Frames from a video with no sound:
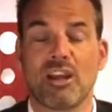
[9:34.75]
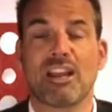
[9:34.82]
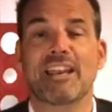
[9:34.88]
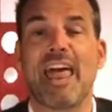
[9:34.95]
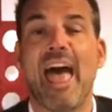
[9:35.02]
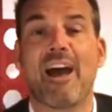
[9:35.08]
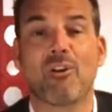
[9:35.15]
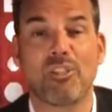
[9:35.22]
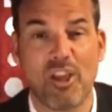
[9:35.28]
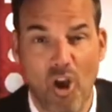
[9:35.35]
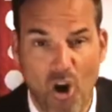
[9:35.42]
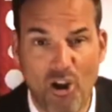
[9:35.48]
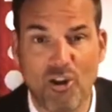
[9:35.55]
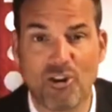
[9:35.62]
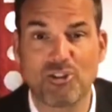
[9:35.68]
Now the
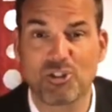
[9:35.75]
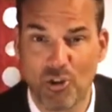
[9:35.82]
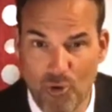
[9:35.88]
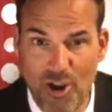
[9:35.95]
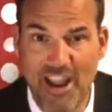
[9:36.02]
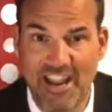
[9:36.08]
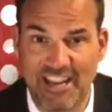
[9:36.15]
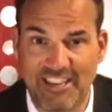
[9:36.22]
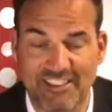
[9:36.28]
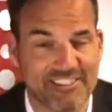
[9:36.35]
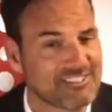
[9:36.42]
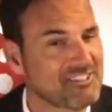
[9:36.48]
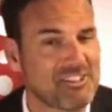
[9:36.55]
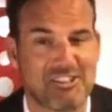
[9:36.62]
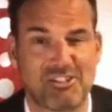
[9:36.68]
iron's green.
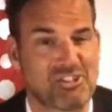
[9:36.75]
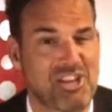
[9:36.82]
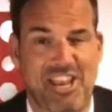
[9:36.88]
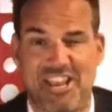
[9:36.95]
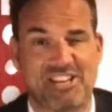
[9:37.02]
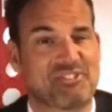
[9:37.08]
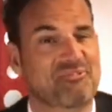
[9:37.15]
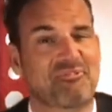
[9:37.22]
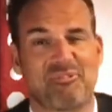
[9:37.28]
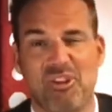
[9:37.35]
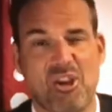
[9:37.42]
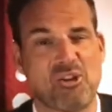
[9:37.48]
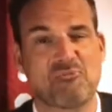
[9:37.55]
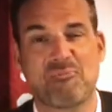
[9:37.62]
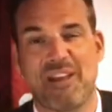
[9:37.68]
She's
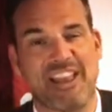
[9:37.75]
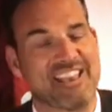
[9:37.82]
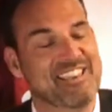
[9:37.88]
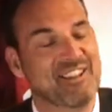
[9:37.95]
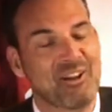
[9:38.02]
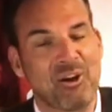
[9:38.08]
fuming.